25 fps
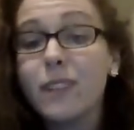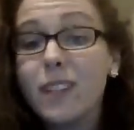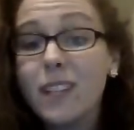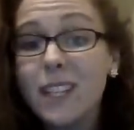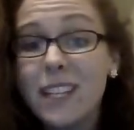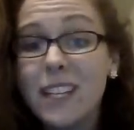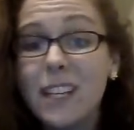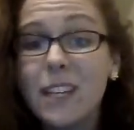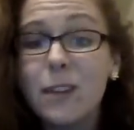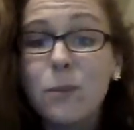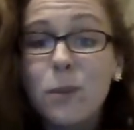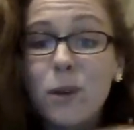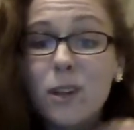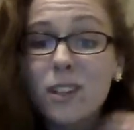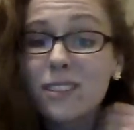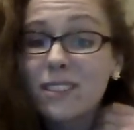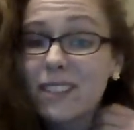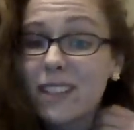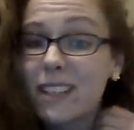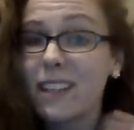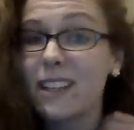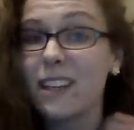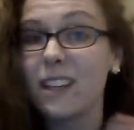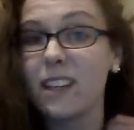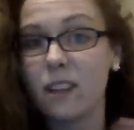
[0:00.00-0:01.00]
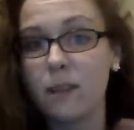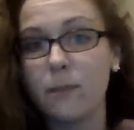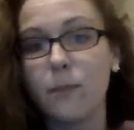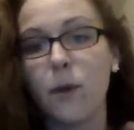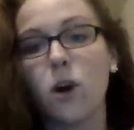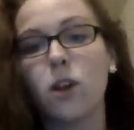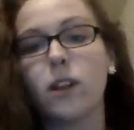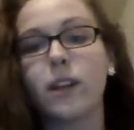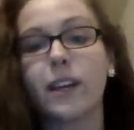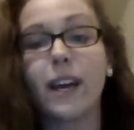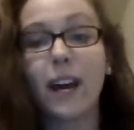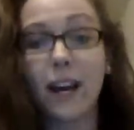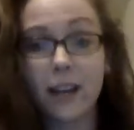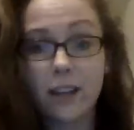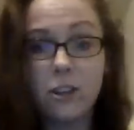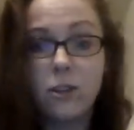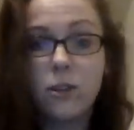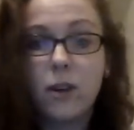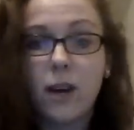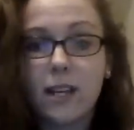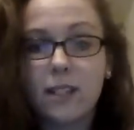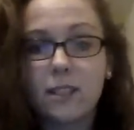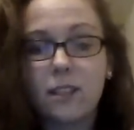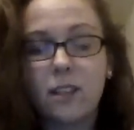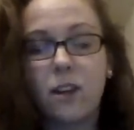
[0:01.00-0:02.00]
he works like in the mall. You
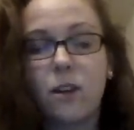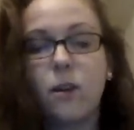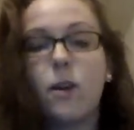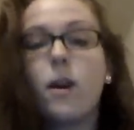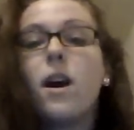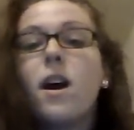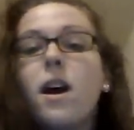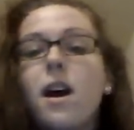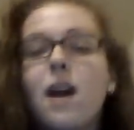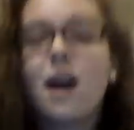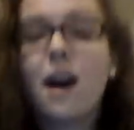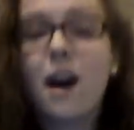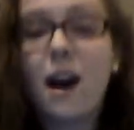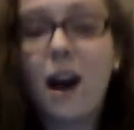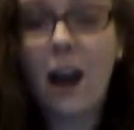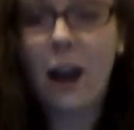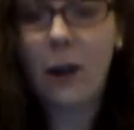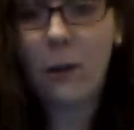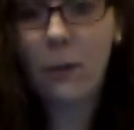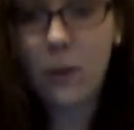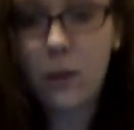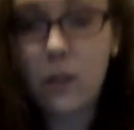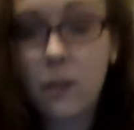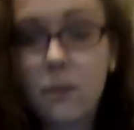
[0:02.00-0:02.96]
guys know I work in the